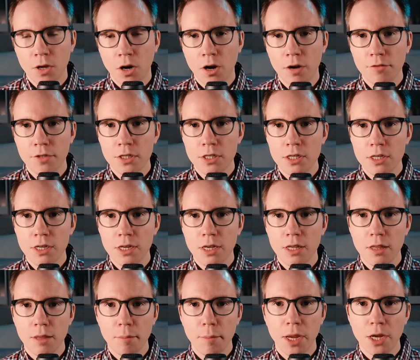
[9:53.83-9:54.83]

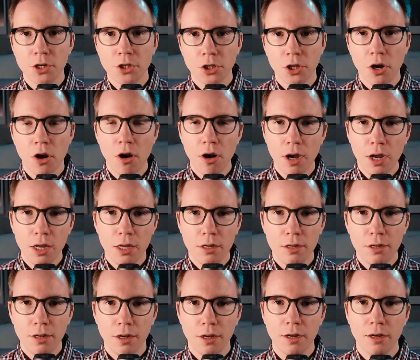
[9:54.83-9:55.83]
Obviously, the major
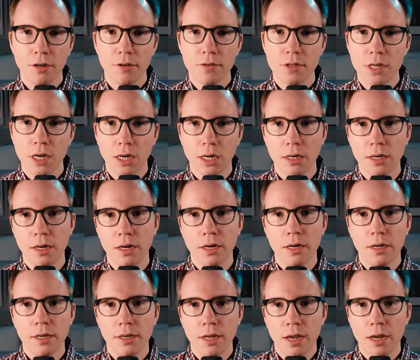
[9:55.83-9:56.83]
con of
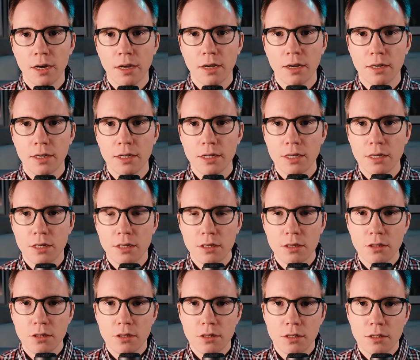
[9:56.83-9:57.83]
secondary data
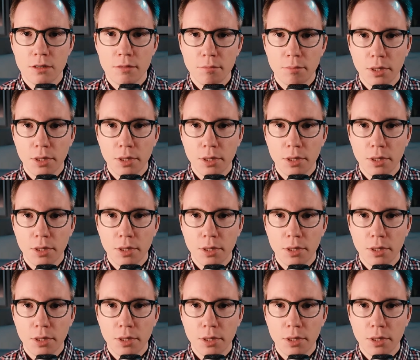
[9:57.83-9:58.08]
is